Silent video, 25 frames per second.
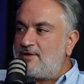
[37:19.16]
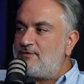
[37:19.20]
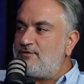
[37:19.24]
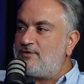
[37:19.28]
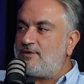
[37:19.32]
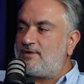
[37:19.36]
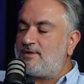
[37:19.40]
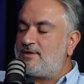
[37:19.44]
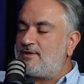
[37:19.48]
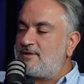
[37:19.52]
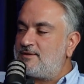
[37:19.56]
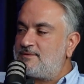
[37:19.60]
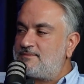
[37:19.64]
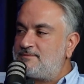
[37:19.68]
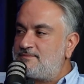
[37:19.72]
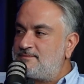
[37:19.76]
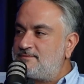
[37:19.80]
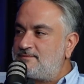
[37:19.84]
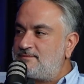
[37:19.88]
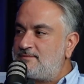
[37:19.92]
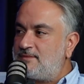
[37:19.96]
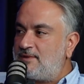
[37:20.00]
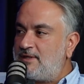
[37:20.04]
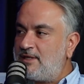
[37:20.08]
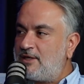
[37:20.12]
Everything.
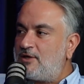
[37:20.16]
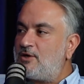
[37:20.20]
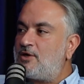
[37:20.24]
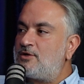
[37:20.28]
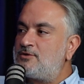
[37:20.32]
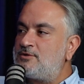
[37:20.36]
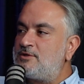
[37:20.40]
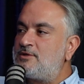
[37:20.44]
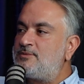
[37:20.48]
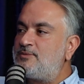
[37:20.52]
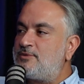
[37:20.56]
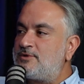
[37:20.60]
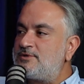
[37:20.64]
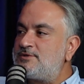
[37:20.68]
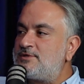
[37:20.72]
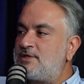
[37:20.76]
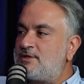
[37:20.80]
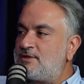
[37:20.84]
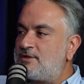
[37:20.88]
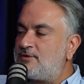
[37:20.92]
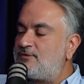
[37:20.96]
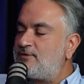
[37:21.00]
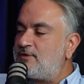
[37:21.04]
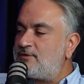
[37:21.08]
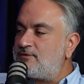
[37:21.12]
They're
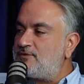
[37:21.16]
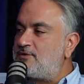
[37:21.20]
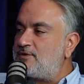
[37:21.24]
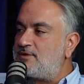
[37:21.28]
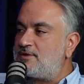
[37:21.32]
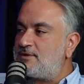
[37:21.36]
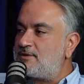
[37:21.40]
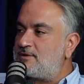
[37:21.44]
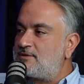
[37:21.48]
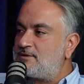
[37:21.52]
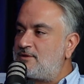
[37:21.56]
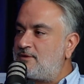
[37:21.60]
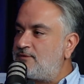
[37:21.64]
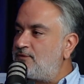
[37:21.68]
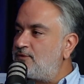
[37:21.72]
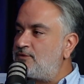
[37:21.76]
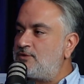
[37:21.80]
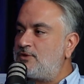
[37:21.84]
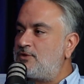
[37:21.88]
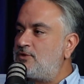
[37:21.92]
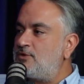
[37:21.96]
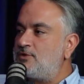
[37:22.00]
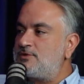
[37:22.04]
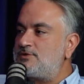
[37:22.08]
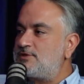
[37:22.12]
100% of everything, of
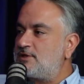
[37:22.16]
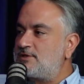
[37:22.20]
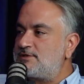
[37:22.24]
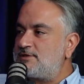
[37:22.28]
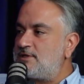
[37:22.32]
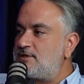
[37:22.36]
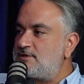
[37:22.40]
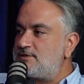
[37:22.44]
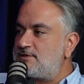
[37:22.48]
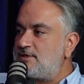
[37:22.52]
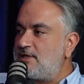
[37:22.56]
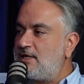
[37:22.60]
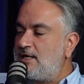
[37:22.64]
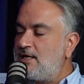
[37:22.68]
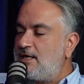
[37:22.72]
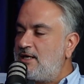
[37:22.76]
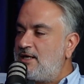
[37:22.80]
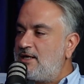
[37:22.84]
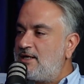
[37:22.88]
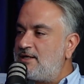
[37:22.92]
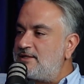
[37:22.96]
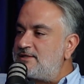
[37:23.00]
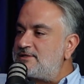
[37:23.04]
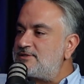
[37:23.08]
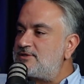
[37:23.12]
the whole success.
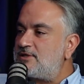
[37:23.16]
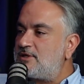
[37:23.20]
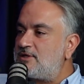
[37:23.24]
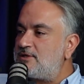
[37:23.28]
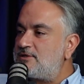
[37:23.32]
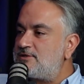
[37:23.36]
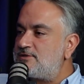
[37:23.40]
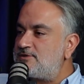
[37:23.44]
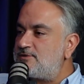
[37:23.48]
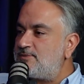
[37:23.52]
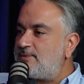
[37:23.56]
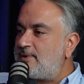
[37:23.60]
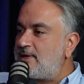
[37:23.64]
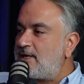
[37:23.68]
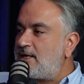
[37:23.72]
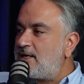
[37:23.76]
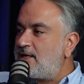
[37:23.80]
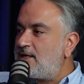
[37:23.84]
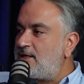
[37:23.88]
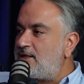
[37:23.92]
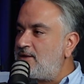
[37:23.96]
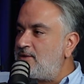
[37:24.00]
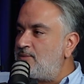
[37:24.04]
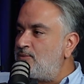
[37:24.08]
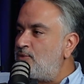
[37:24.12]
It starts
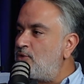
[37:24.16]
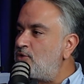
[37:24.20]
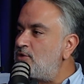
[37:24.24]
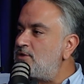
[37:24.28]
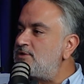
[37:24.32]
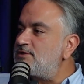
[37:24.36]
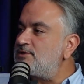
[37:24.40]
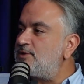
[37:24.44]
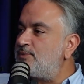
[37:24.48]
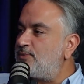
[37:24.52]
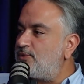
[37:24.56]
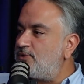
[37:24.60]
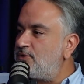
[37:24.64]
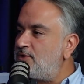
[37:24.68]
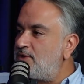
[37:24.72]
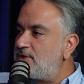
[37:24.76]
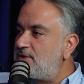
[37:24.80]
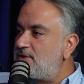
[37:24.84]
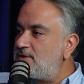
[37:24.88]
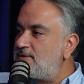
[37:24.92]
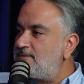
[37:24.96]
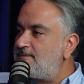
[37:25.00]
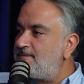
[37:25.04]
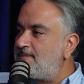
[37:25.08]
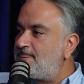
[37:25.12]
by moral support.
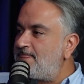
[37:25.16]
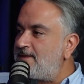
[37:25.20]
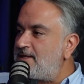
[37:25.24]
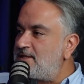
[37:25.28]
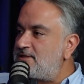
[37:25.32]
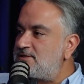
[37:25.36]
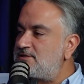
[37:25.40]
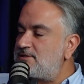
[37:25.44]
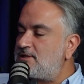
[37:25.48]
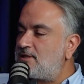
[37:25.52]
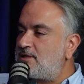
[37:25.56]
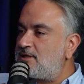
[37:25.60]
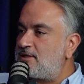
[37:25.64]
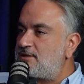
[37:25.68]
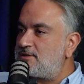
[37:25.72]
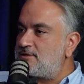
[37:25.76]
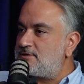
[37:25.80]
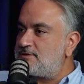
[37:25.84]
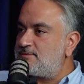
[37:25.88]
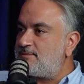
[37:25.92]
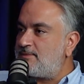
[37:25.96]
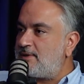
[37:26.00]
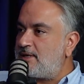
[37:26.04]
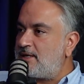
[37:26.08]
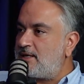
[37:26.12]
It
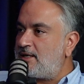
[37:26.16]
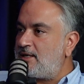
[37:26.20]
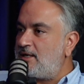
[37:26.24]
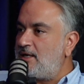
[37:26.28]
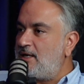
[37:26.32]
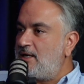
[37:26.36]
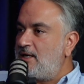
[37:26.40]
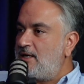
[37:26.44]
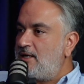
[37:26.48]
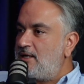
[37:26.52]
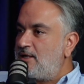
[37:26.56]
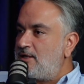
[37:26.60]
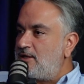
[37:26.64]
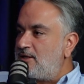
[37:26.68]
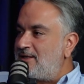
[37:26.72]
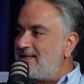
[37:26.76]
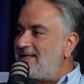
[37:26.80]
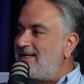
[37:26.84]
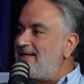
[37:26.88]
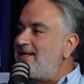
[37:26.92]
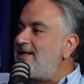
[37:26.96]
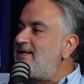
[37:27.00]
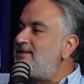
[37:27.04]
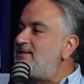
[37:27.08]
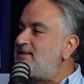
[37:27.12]
starts by
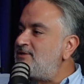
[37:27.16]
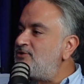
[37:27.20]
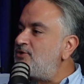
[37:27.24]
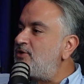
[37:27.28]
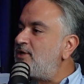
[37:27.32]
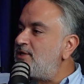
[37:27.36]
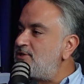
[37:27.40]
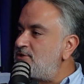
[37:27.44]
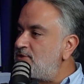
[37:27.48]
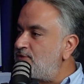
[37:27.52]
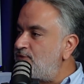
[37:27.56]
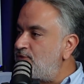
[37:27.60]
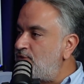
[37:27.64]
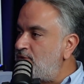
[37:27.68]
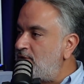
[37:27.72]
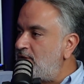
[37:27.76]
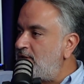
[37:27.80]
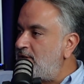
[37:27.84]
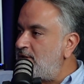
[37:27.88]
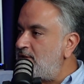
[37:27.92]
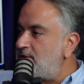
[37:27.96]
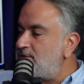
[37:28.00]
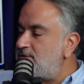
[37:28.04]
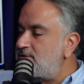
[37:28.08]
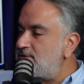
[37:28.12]
great education for the
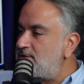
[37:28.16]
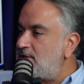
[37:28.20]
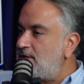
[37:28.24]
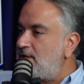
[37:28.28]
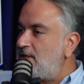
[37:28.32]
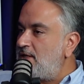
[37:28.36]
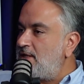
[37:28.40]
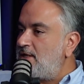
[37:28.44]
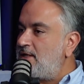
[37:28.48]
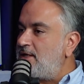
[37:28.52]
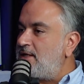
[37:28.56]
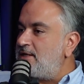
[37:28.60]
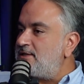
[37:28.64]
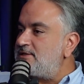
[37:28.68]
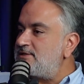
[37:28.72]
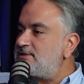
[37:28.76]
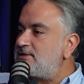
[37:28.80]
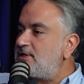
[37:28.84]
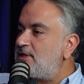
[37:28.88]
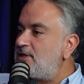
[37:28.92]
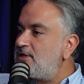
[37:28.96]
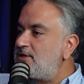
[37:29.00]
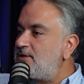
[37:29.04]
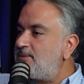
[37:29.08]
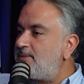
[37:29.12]
kids. It
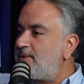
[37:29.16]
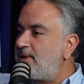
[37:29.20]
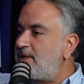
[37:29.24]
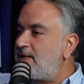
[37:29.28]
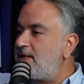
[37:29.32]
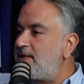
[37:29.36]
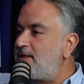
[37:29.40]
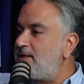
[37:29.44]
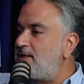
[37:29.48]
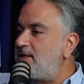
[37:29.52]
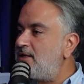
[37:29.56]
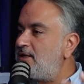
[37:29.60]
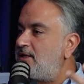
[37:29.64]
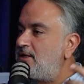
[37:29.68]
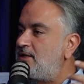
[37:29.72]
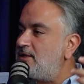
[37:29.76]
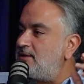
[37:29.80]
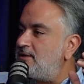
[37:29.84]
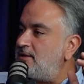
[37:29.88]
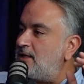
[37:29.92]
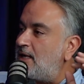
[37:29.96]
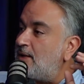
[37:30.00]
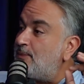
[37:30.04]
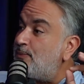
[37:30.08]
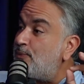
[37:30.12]
starts by
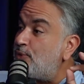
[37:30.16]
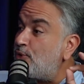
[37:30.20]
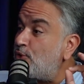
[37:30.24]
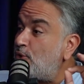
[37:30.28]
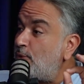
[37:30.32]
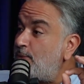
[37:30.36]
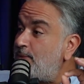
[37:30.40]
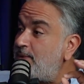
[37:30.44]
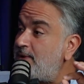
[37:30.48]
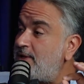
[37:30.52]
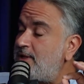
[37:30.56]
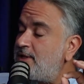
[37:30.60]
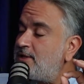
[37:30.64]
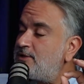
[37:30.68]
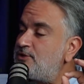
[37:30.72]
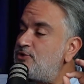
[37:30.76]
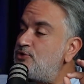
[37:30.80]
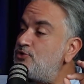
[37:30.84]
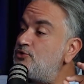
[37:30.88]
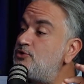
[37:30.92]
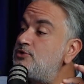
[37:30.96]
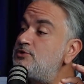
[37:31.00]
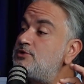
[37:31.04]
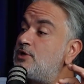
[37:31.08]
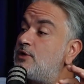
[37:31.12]
the appropriate
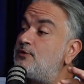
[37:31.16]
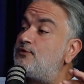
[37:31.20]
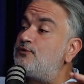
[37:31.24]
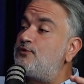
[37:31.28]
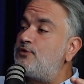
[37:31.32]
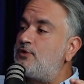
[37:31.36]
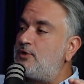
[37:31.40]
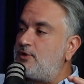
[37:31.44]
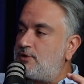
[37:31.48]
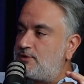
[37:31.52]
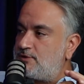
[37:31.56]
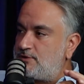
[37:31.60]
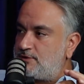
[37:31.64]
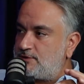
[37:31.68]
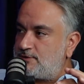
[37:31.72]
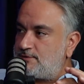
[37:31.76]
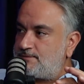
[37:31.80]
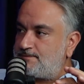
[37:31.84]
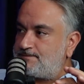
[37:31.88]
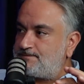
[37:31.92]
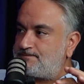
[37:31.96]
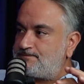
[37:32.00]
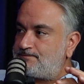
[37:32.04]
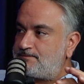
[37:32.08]
use of words.